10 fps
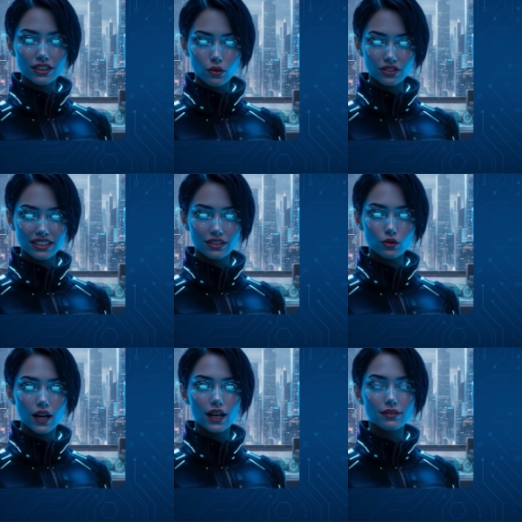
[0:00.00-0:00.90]
sources
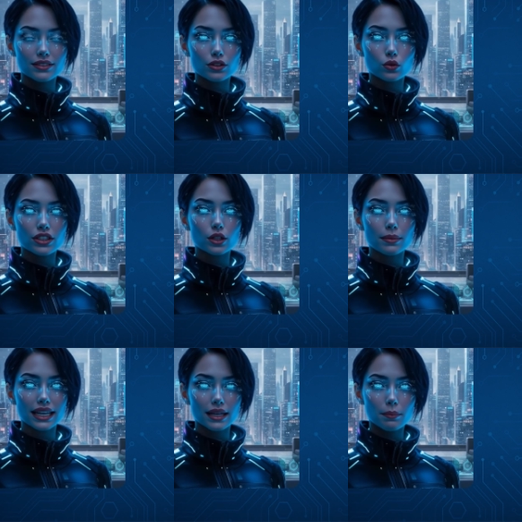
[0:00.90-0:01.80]
graph has also
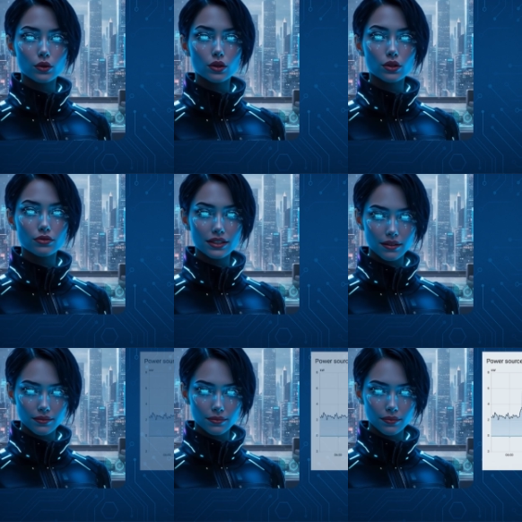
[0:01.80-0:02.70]
been improved
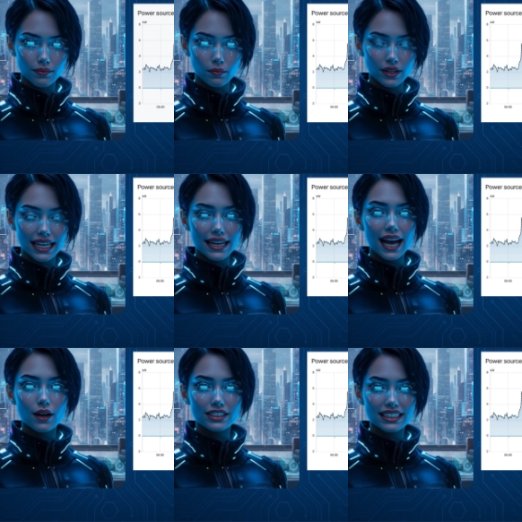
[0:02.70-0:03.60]
we can
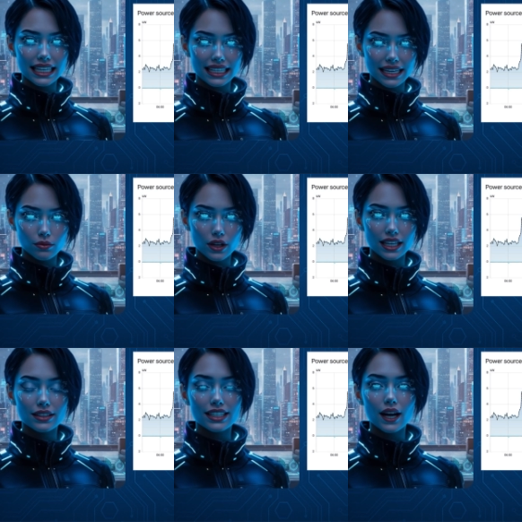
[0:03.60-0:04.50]
now see in
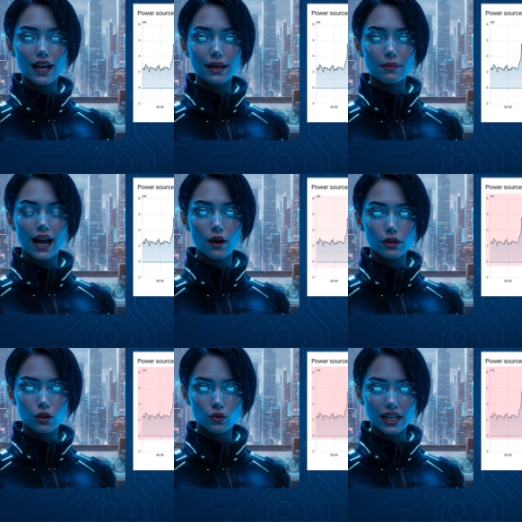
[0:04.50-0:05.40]
real time how
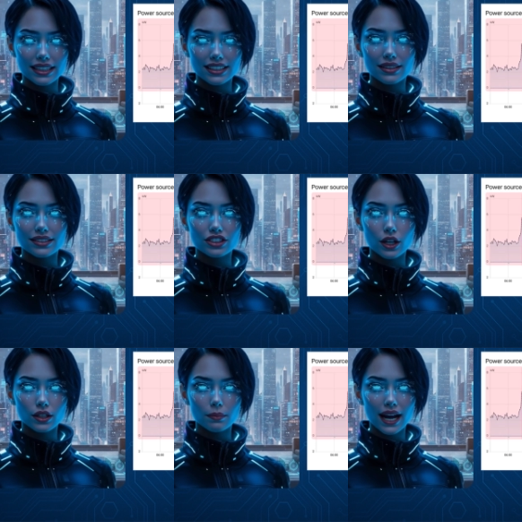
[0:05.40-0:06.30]
the grid,
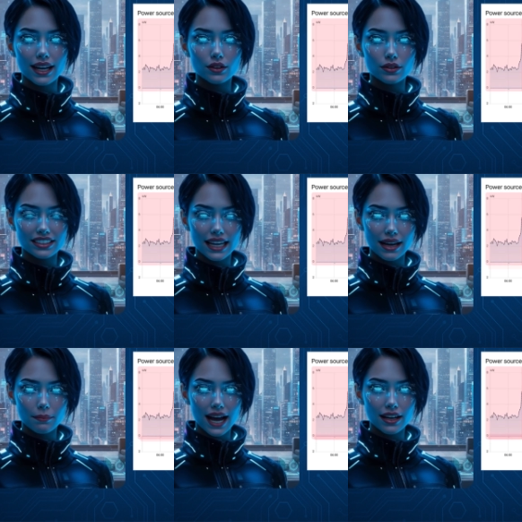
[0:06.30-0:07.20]
solar panels,
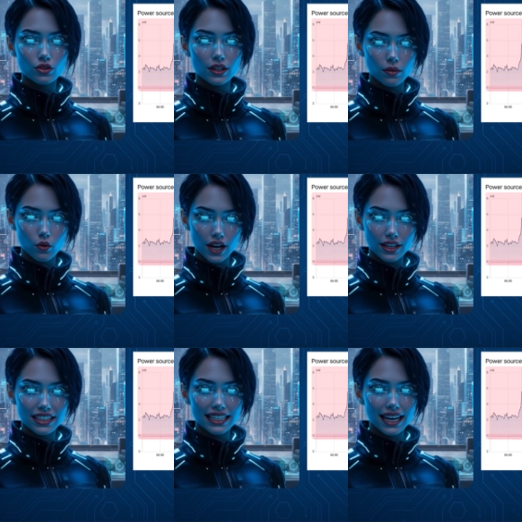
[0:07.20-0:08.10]
and battery
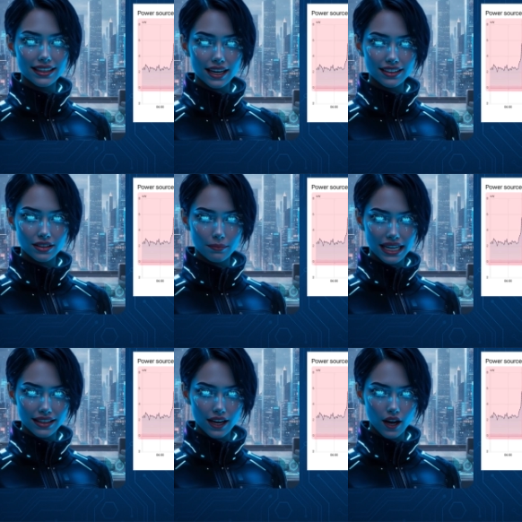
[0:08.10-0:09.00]
work together to
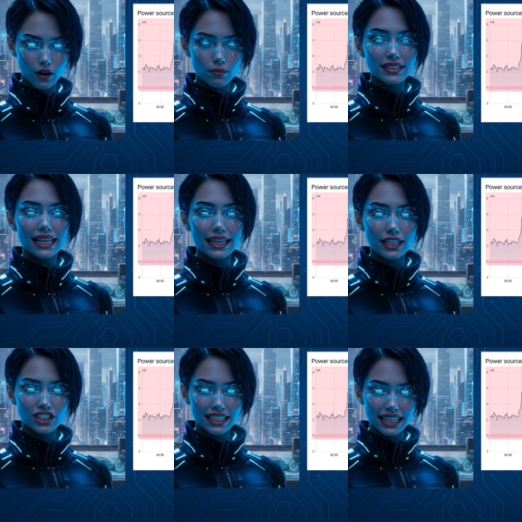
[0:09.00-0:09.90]
meet the home's
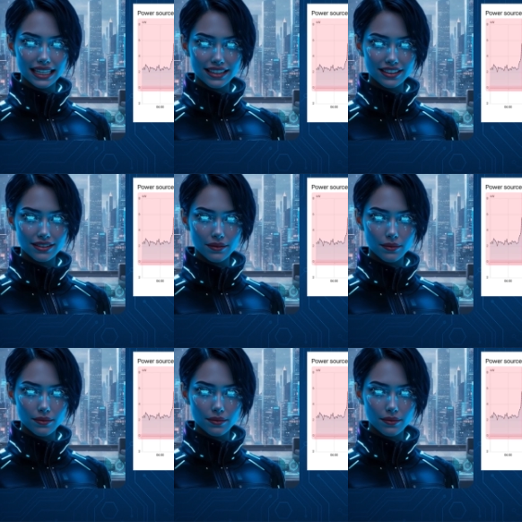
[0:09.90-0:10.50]
energy needs.